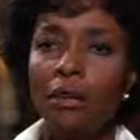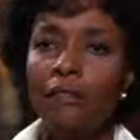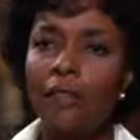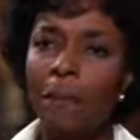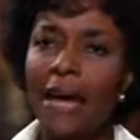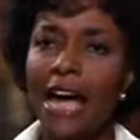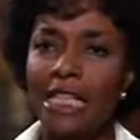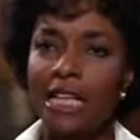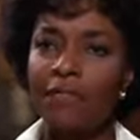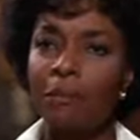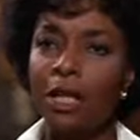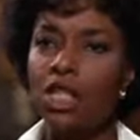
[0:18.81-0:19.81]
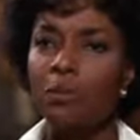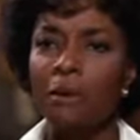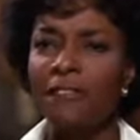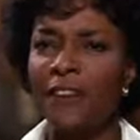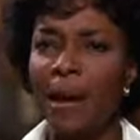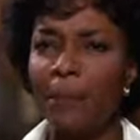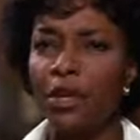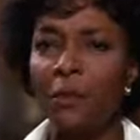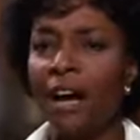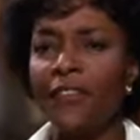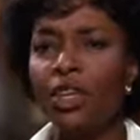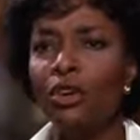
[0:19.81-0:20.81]
For the past seven months, you've been flapping your
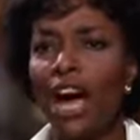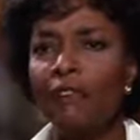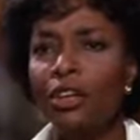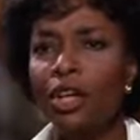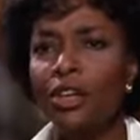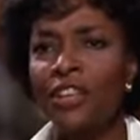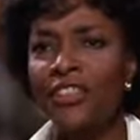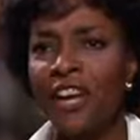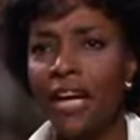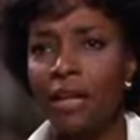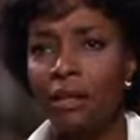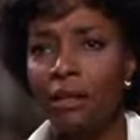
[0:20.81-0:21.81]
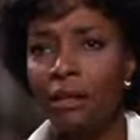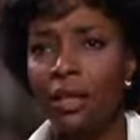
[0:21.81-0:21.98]
mouth and you haven't heard a thing.